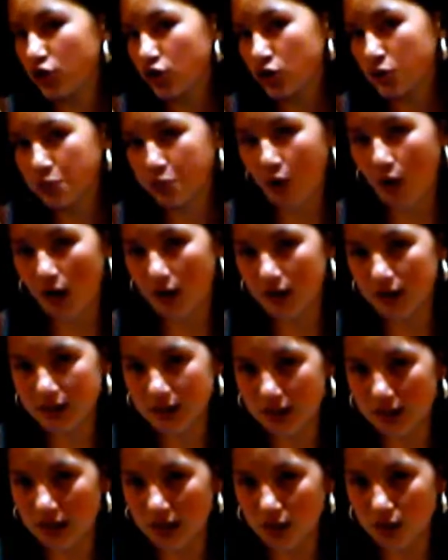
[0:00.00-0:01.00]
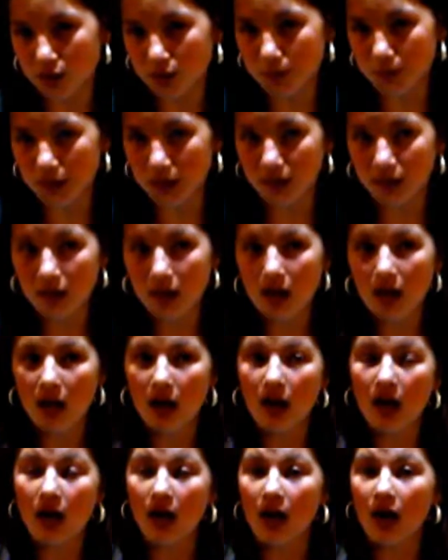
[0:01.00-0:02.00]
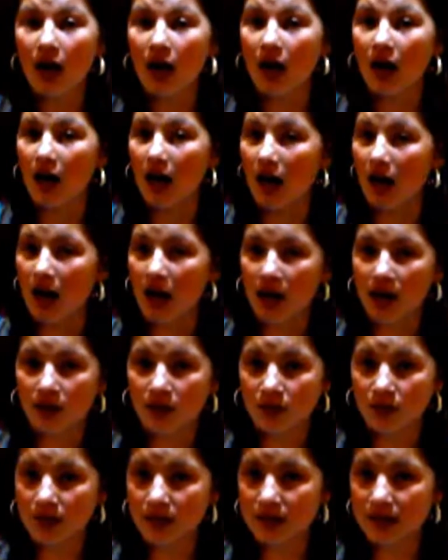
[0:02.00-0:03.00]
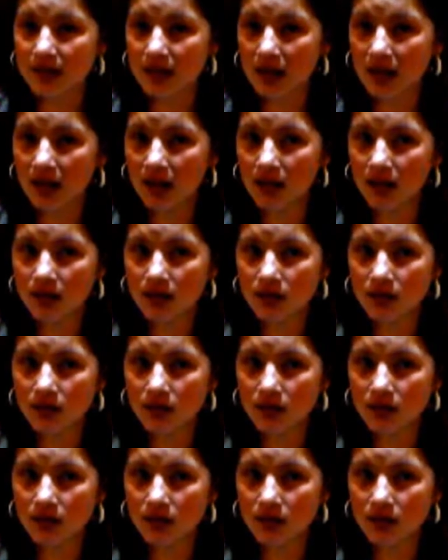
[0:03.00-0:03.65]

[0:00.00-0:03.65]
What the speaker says: just practiced classically. And on the second,